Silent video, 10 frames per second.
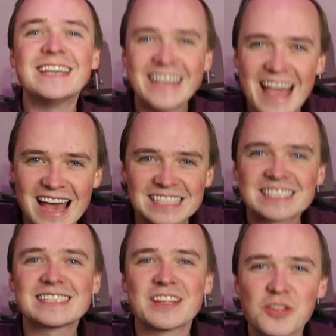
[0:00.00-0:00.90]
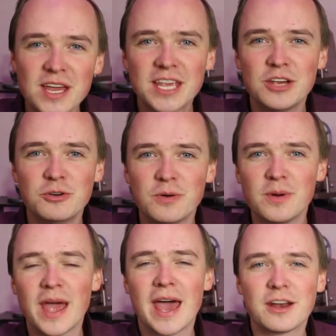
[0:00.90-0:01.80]
Yes, thank
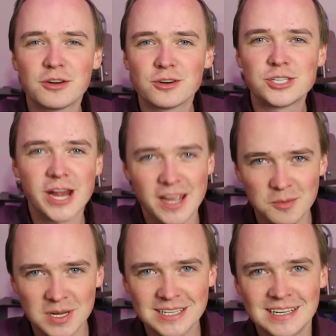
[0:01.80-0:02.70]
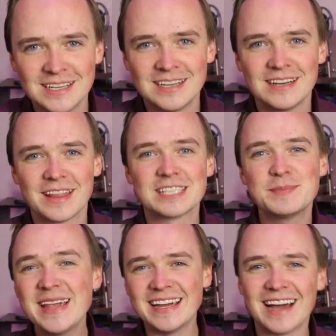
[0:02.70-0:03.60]
you, editor Jacob. That's
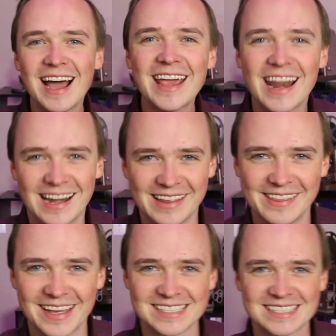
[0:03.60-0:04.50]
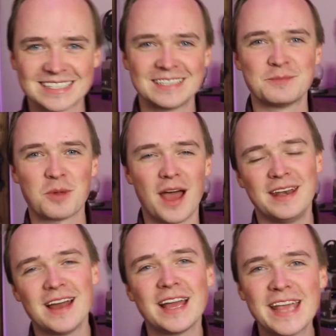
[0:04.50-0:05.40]
me. I edited this.
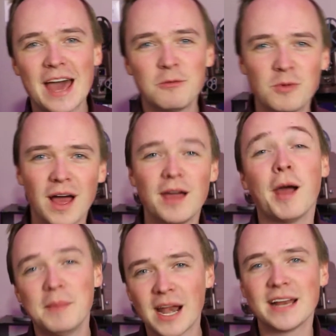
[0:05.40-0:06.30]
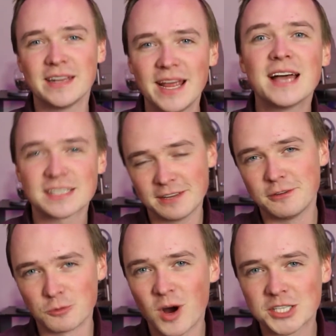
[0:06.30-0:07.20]
Not yet. Yeah, if
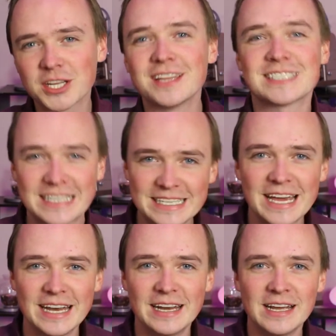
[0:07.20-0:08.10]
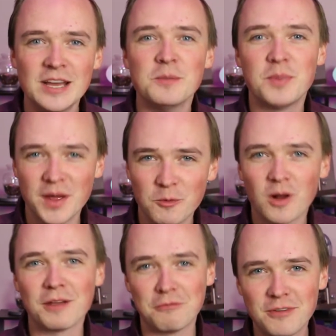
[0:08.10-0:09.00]
you're watching this, I did. But
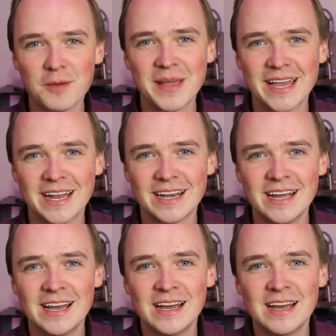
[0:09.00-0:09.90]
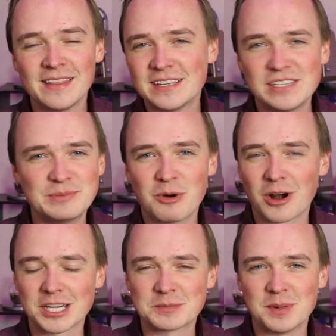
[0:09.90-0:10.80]
while I'm filming it, this is
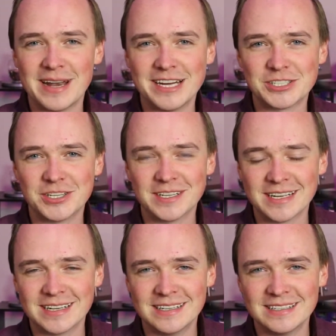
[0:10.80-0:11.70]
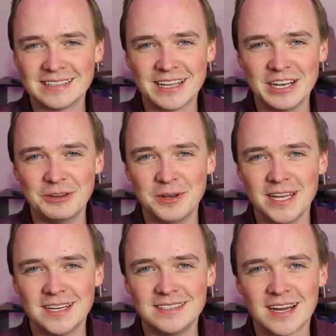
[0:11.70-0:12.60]
more explanation than you
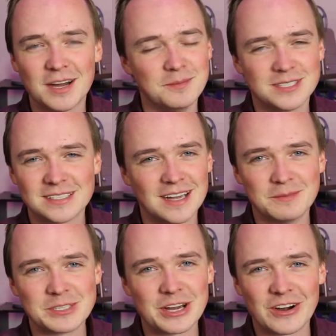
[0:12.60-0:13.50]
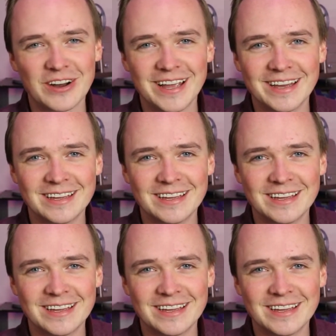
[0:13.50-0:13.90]
need. I'm sorry.